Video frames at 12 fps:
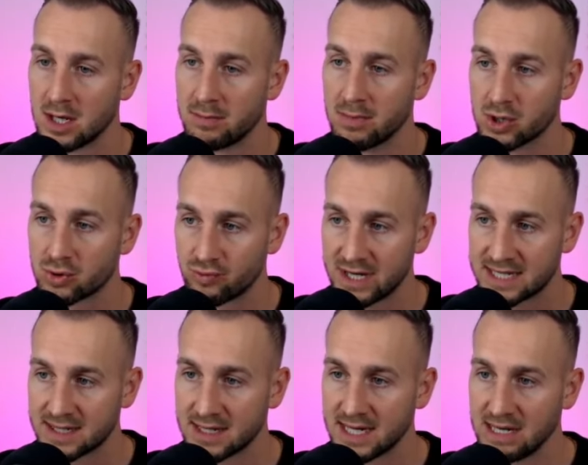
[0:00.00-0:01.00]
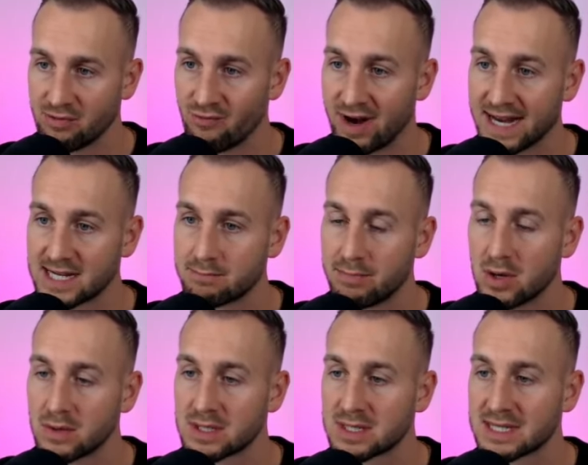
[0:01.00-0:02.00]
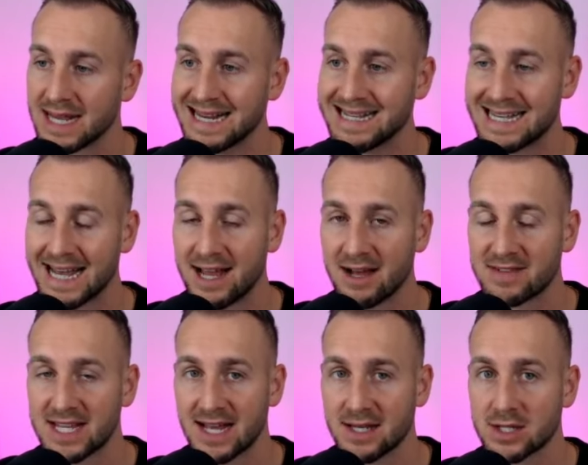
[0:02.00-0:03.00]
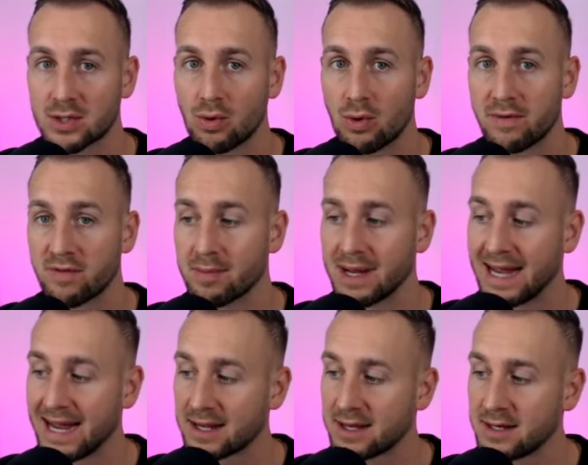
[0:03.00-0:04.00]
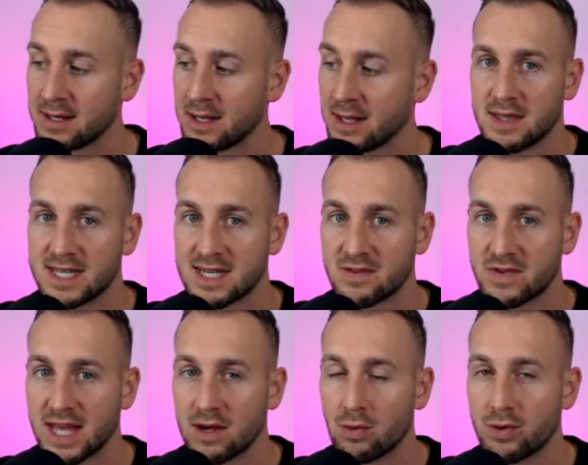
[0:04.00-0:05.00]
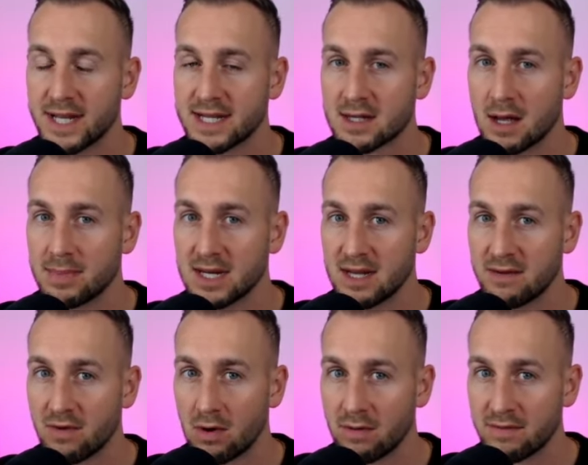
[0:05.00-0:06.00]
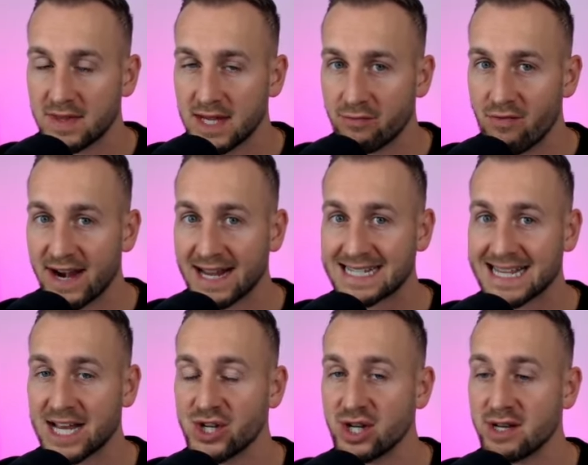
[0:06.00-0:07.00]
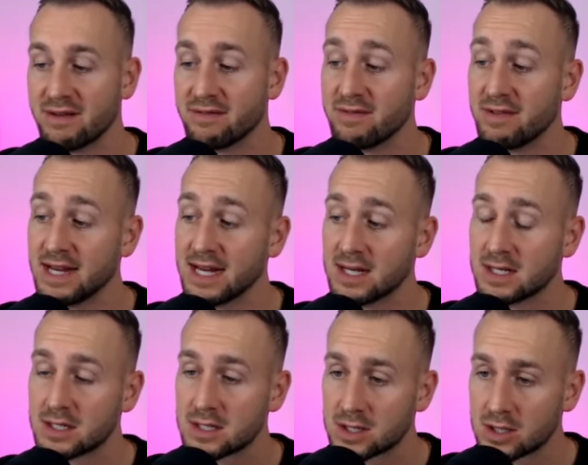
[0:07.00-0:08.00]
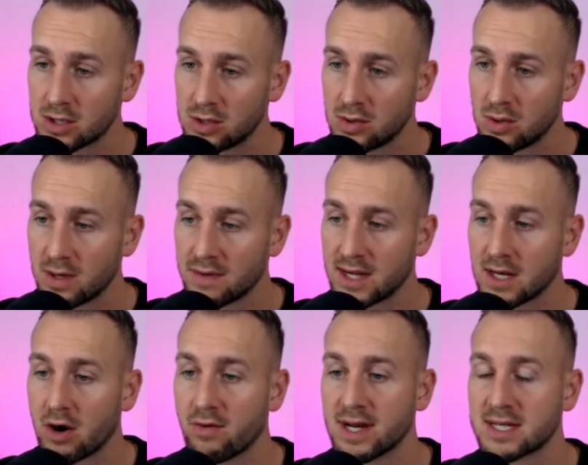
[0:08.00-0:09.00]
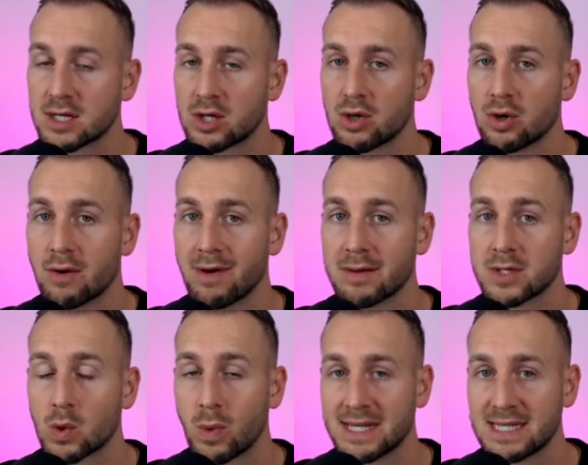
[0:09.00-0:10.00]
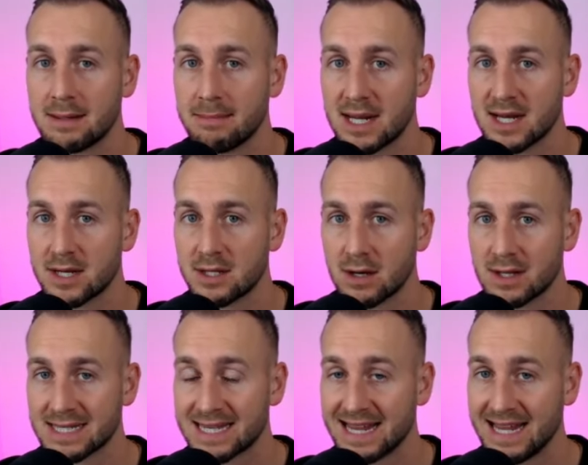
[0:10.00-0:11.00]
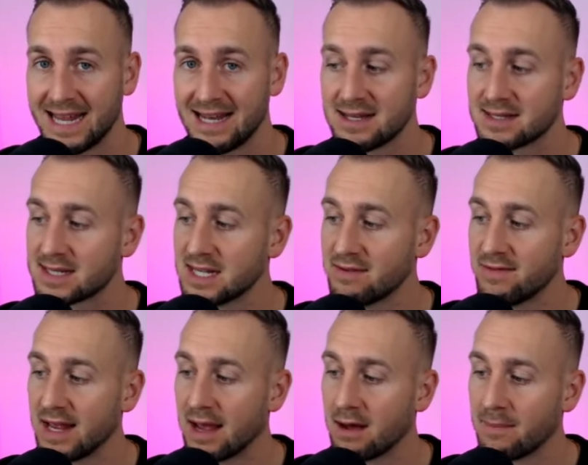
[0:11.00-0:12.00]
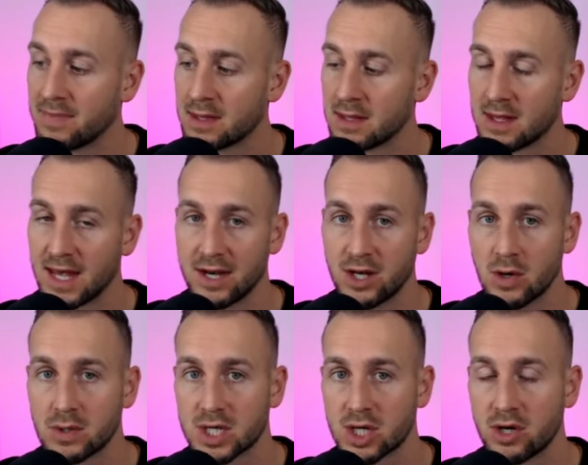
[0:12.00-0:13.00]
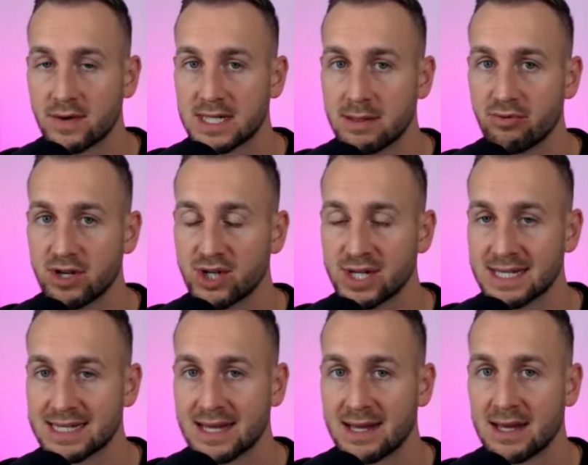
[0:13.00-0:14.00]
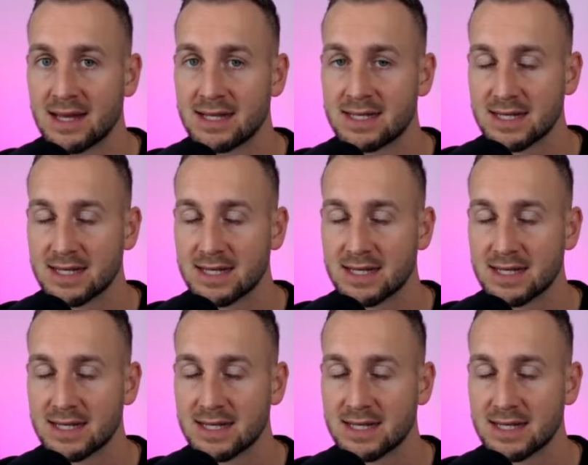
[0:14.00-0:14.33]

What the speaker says: Most recently, Radix boasts a 10 out of 10 score from Hacken. This is for their audit, I believe, of the Radix Engine v2. They currently secure around $20 million in TVL and no security breaches to